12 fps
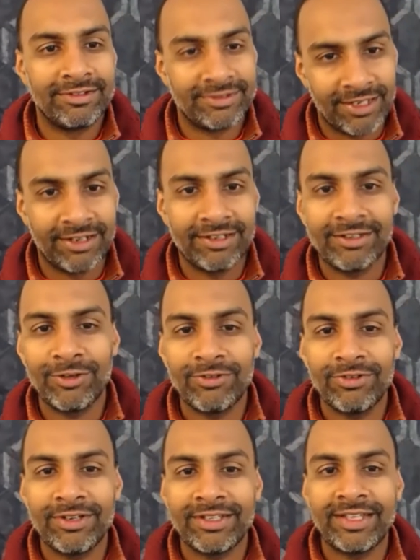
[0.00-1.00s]
Child is going
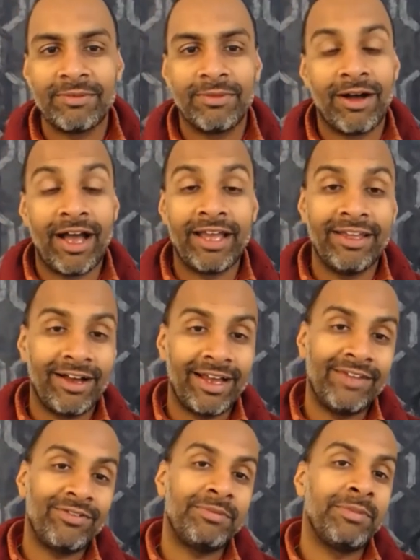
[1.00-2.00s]
for exam. I
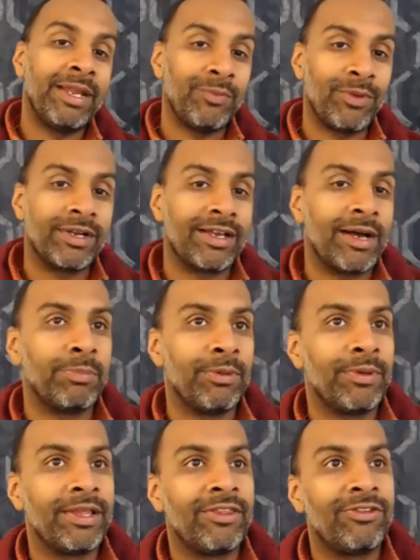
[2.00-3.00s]
even met one couple
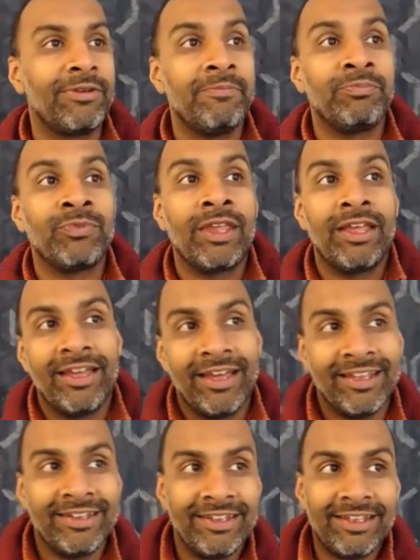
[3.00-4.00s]
once.
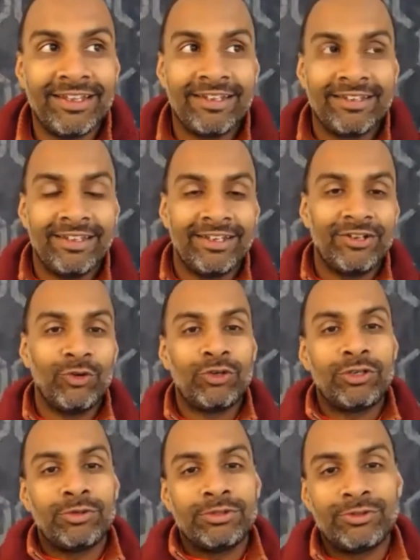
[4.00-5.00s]
and their
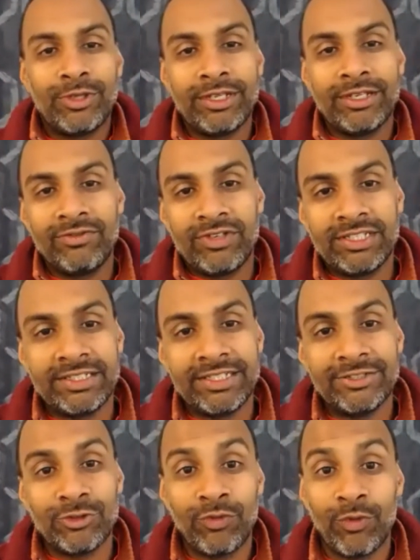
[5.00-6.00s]
daughter was doing VC.
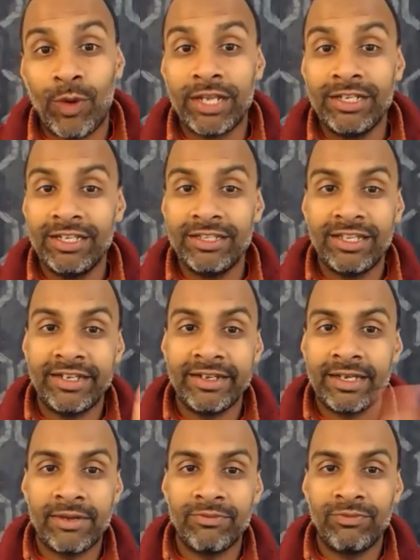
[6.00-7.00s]
So for 1 year, they didn't
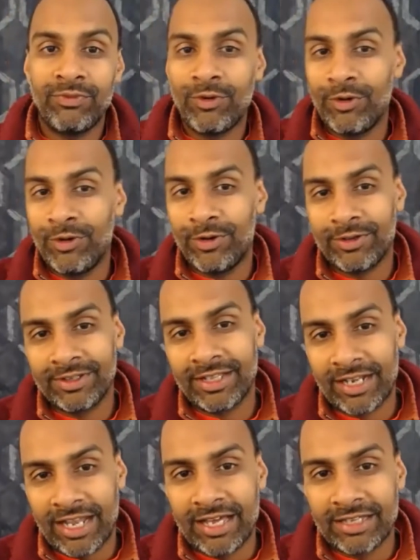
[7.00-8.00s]
come for the
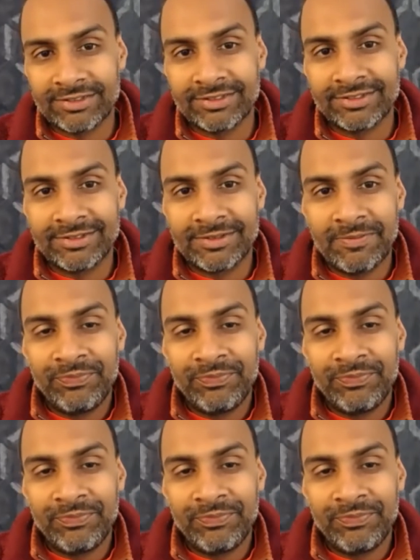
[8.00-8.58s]
classes.